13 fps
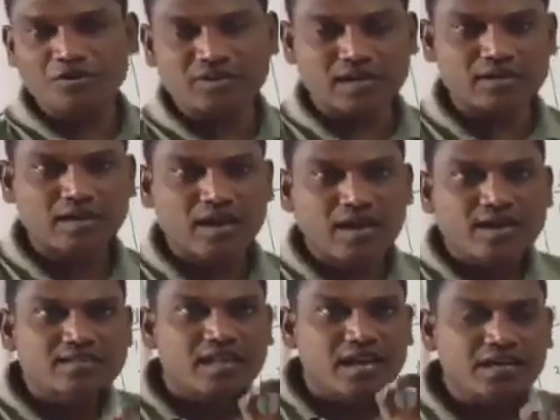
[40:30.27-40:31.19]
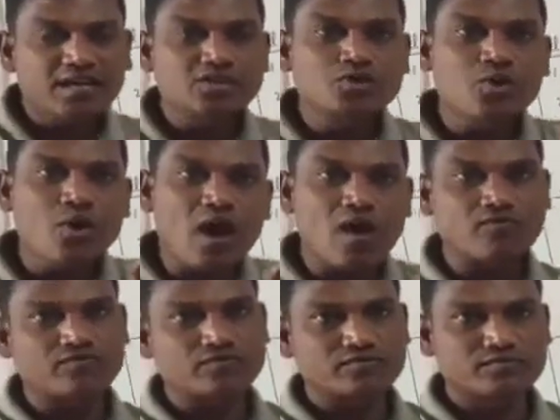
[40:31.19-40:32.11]
We know that the ratio
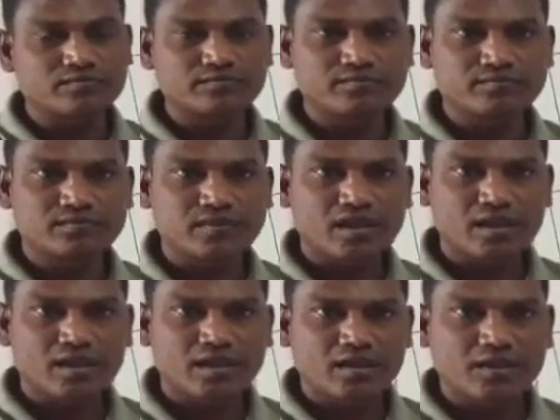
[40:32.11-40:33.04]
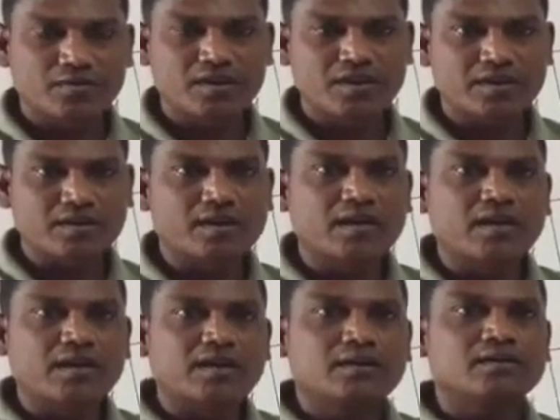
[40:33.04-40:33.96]
of, okay,
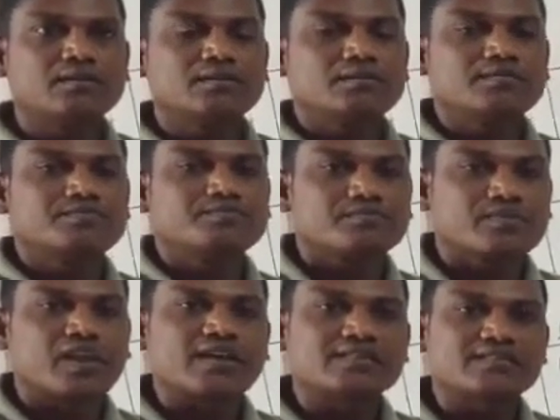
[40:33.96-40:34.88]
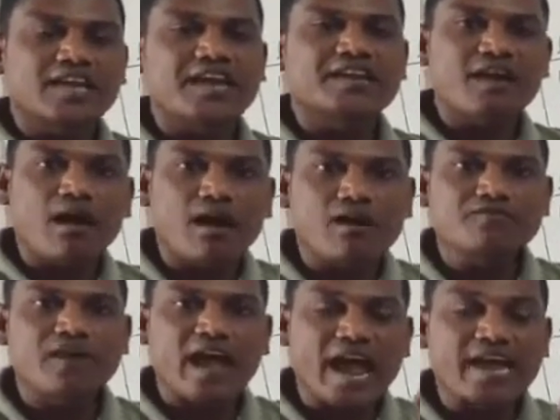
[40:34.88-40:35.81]
sine
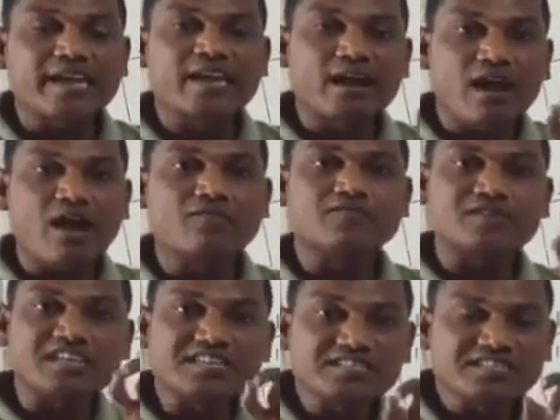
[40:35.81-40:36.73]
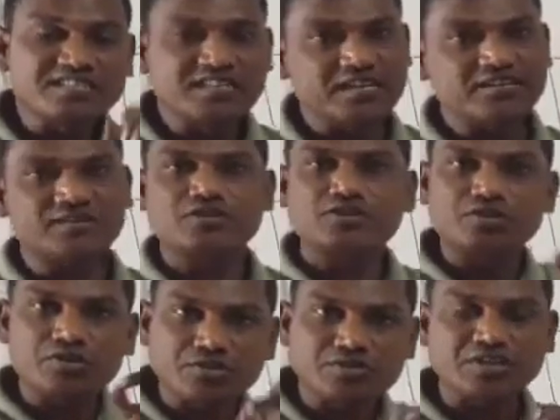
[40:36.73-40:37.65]
of angle of incident
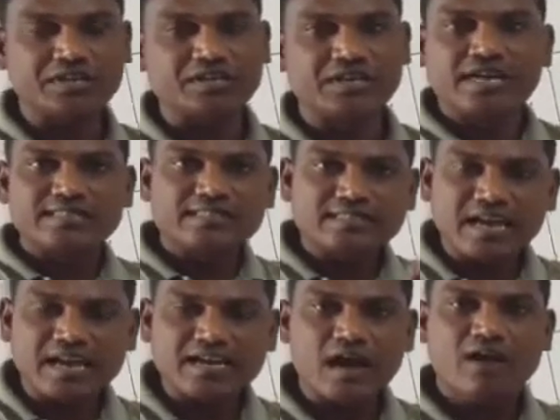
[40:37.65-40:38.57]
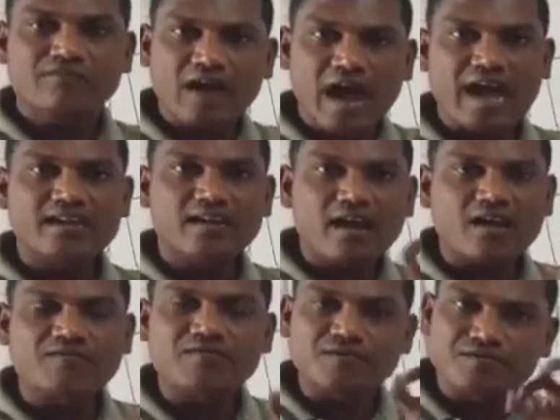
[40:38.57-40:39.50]
to the sine of angle
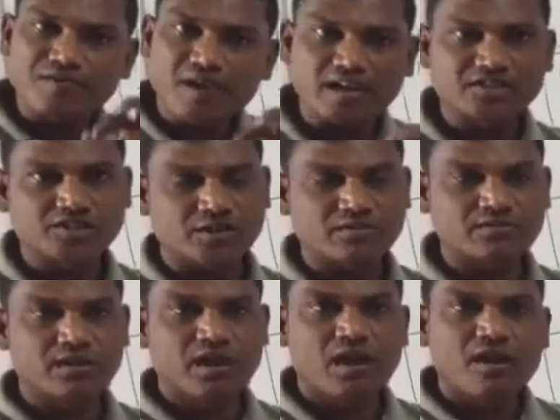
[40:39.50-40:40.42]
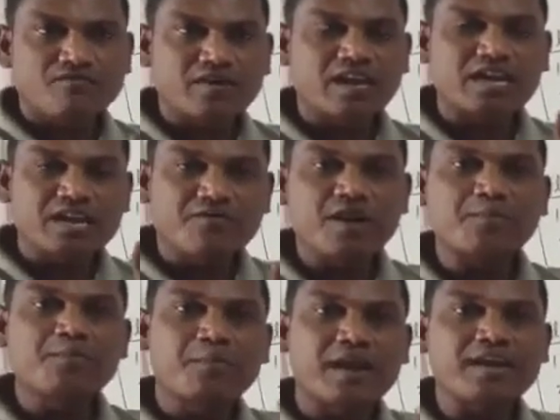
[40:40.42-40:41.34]
of refraction for a
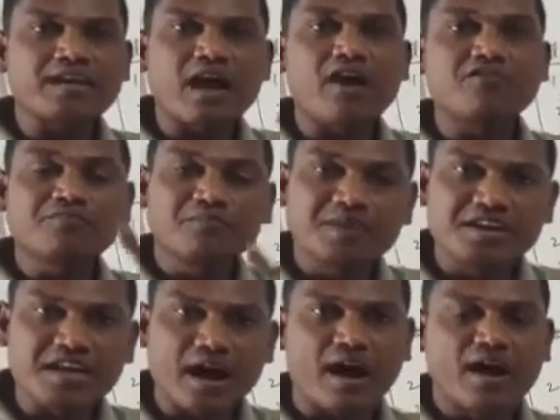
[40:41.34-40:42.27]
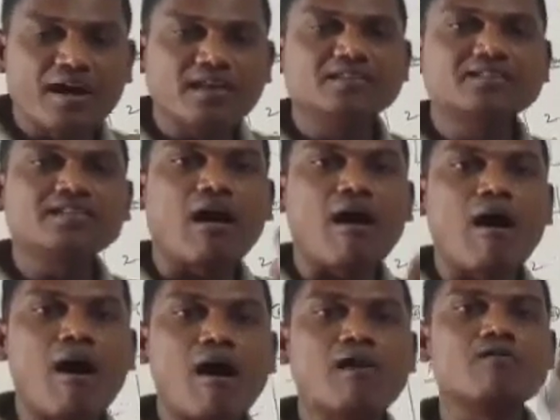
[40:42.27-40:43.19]
given pair of media is
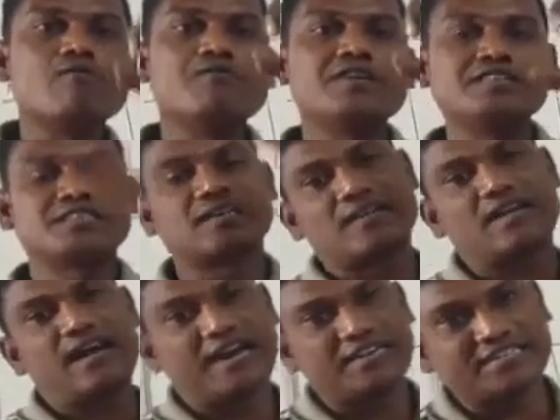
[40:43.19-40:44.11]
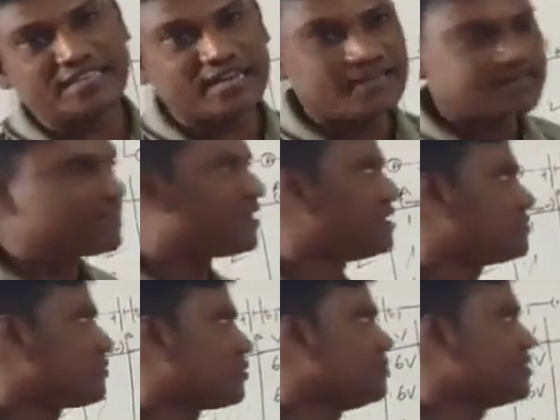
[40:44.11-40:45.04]
always constant. That
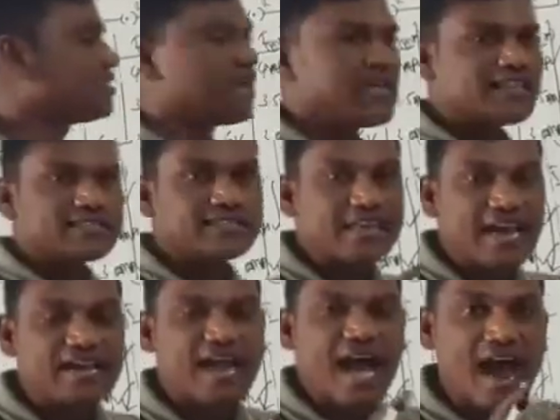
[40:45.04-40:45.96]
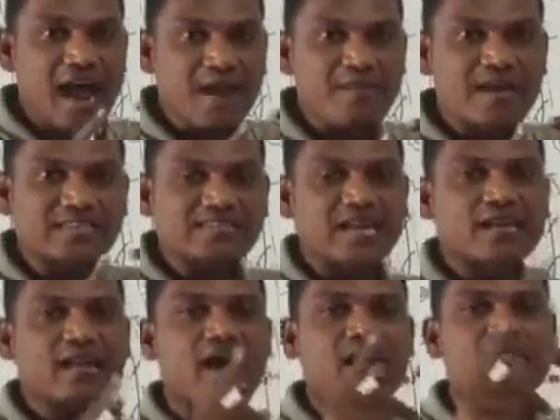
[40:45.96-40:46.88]
is what means sine I by
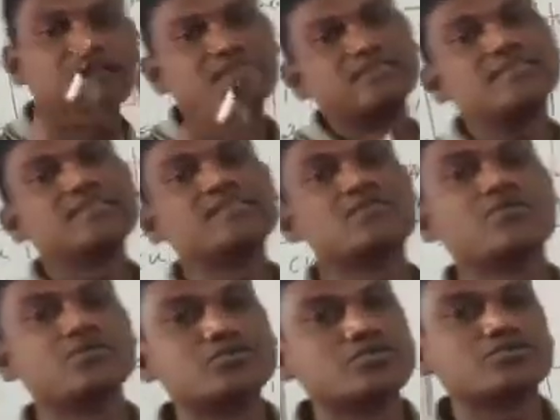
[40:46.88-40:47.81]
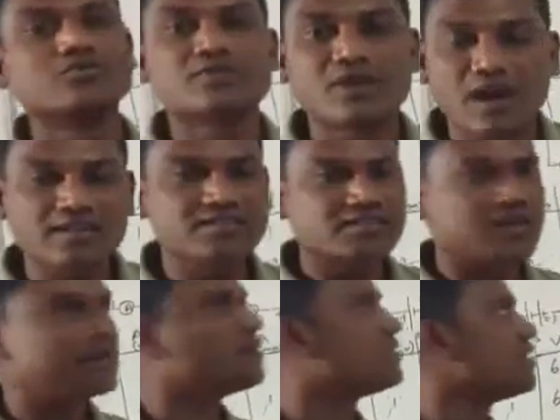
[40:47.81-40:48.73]
sine R is equals to
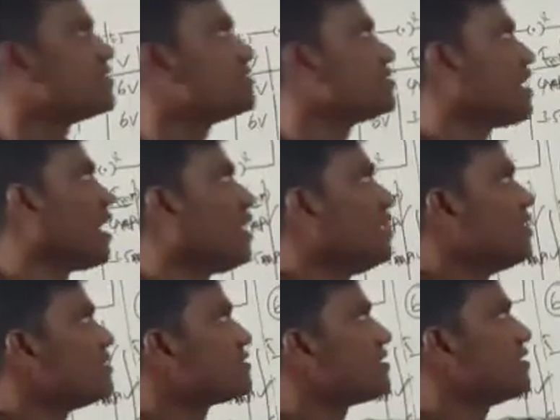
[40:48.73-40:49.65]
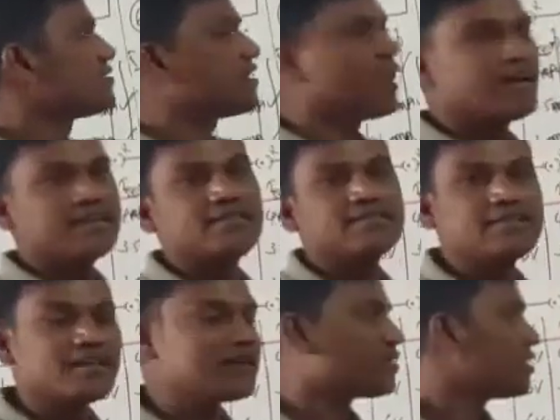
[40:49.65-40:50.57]
constant. That is the Snell's law is
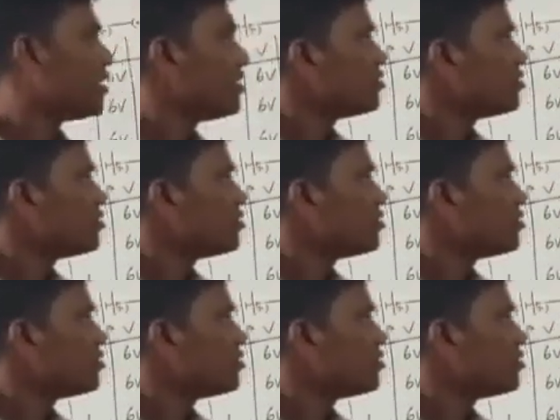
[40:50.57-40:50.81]
there.